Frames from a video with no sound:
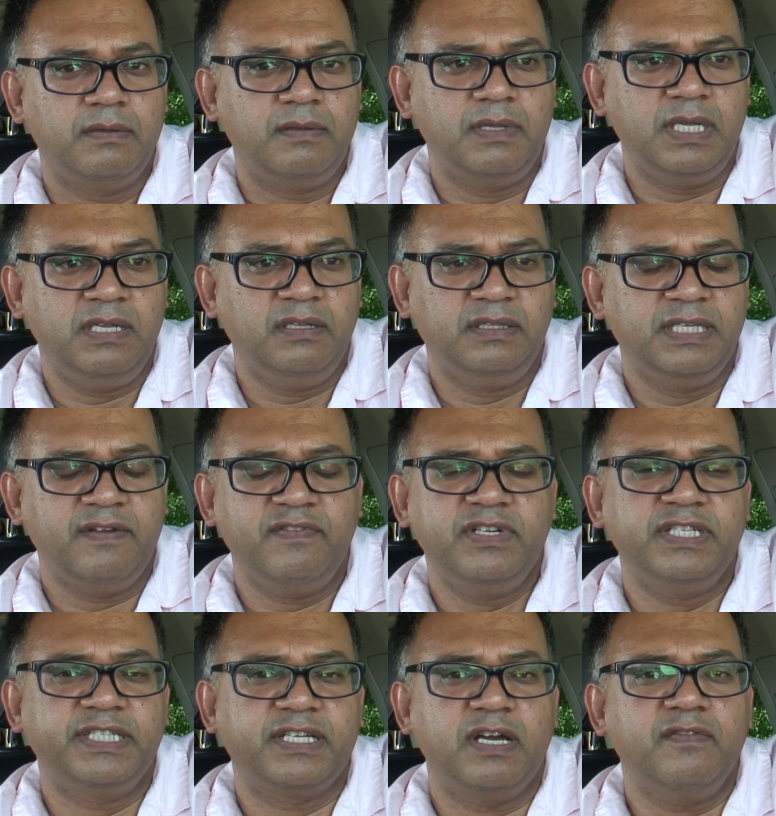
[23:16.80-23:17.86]
then you'll never
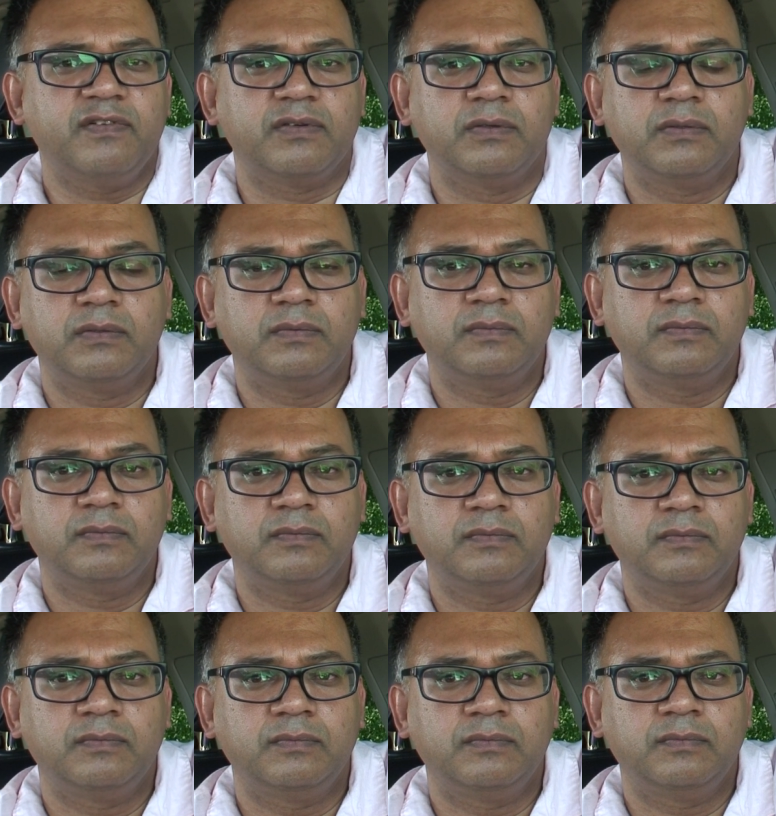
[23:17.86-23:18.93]
discover
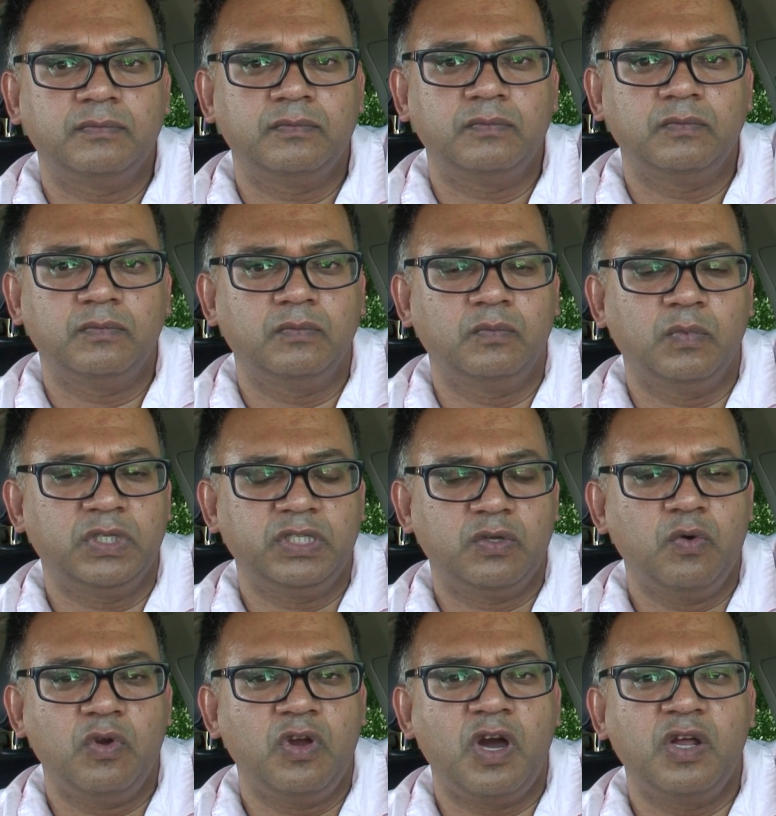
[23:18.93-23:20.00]
what's
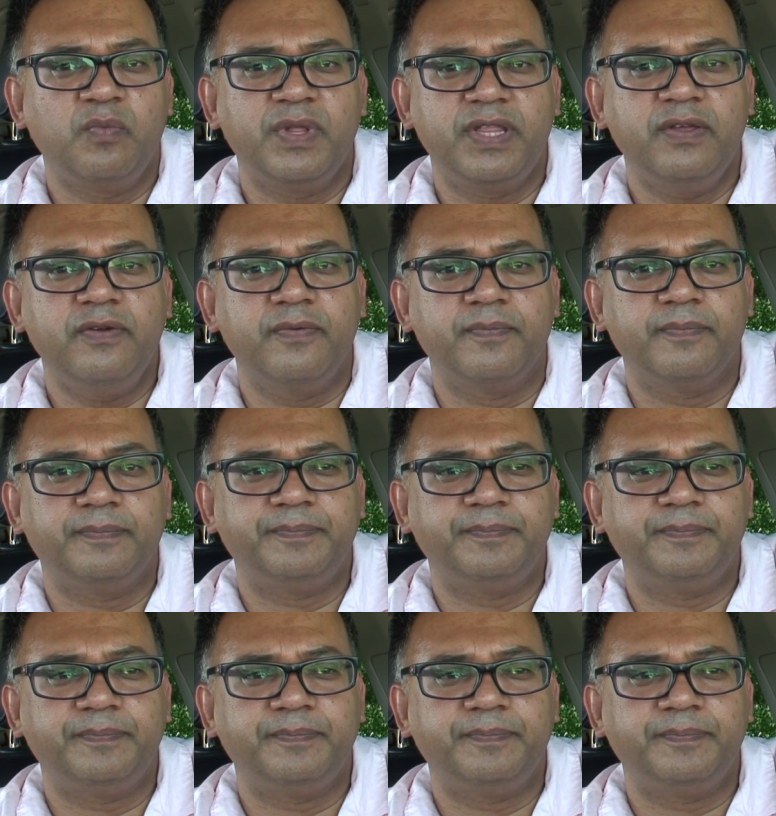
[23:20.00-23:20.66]
going on with you.